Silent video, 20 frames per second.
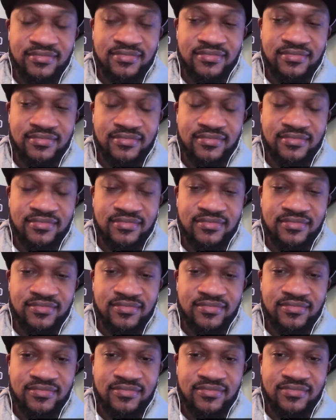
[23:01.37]

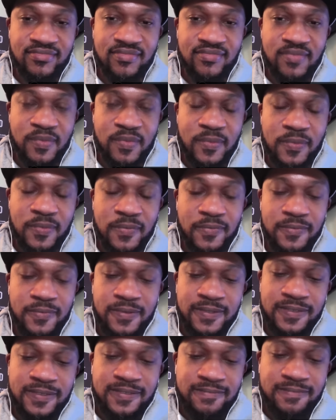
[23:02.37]

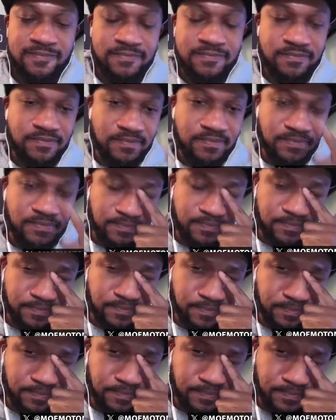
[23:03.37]

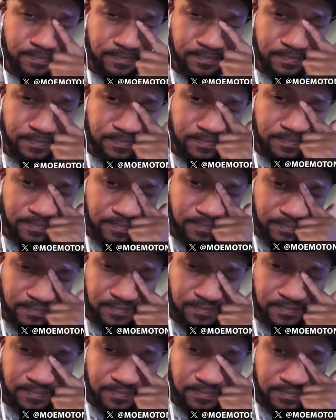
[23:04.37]

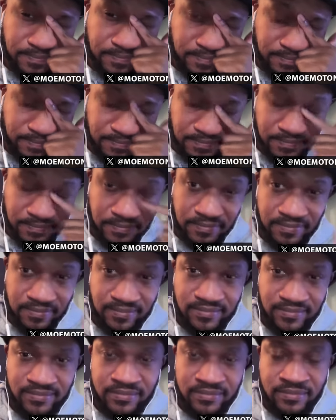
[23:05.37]

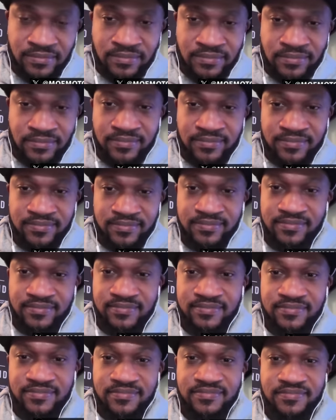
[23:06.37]

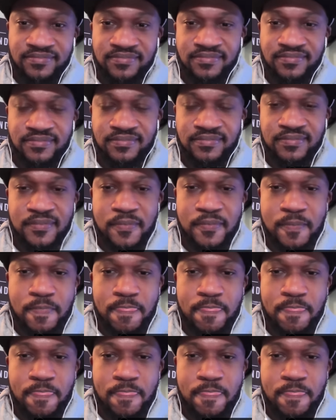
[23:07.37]
(not speaking)